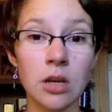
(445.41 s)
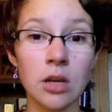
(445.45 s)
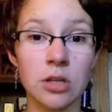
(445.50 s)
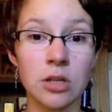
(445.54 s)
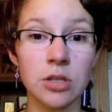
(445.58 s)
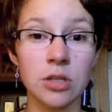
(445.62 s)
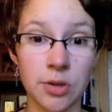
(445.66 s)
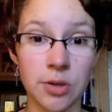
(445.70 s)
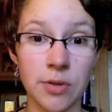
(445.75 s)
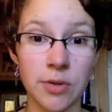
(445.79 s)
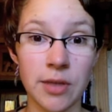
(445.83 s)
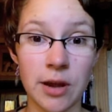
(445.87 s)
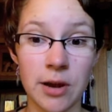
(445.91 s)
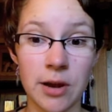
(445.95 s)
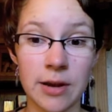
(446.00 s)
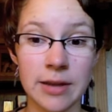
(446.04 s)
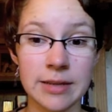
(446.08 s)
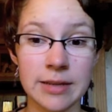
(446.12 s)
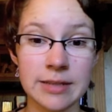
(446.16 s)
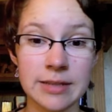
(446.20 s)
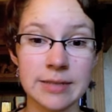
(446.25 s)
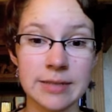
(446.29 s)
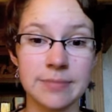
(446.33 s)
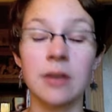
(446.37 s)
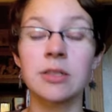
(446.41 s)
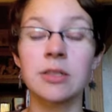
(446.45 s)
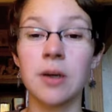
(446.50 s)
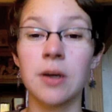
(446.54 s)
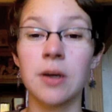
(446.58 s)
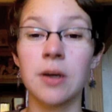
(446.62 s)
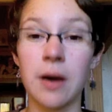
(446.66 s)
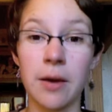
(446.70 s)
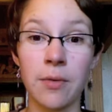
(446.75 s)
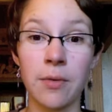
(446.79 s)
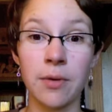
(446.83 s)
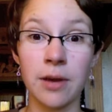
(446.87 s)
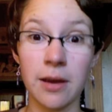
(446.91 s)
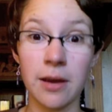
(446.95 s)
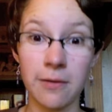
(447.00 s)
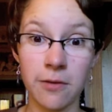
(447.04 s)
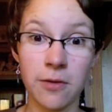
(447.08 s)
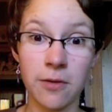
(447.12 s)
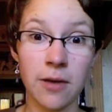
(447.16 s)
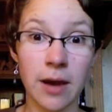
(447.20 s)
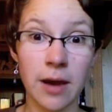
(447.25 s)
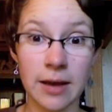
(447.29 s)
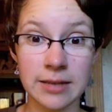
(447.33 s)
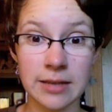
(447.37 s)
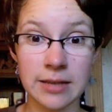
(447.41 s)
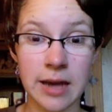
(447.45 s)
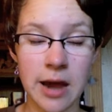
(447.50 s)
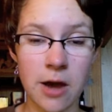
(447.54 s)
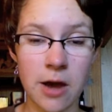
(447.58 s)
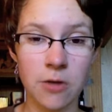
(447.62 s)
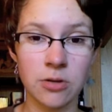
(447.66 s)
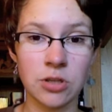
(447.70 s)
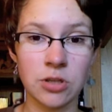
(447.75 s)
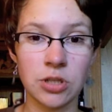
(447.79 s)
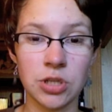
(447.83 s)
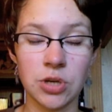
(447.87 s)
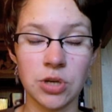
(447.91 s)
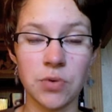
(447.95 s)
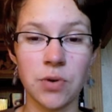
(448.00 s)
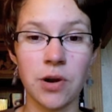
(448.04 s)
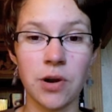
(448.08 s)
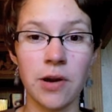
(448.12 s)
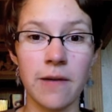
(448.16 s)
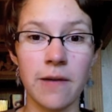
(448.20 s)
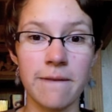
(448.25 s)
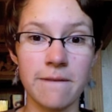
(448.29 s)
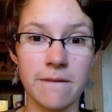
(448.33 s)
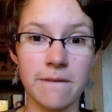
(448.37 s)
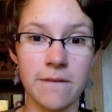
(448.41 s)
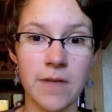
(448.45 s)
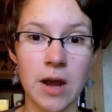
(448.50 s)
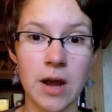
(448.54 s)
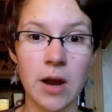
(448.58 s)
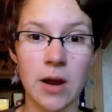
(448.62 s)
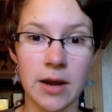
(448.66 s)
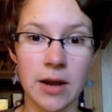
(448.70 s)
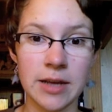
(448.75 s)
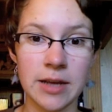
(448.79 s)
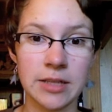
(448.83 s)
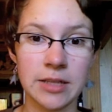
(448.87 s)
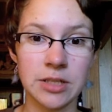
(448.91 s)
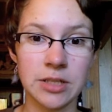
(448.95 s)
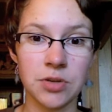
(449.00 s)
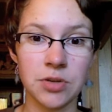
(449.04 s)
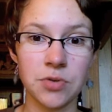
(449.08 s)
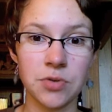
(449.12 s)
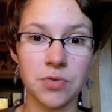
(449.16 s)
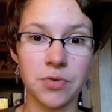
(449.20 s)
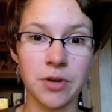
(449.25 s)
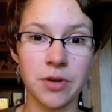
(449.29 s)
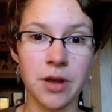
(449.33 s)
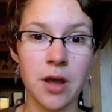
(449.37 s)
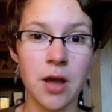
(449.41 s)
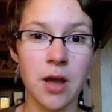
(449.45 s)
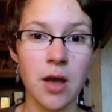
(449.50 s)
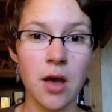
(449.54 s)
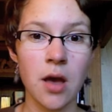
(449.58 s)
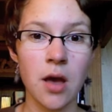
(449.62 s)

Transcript: So there it is. So I will give you guys a house tour very soon.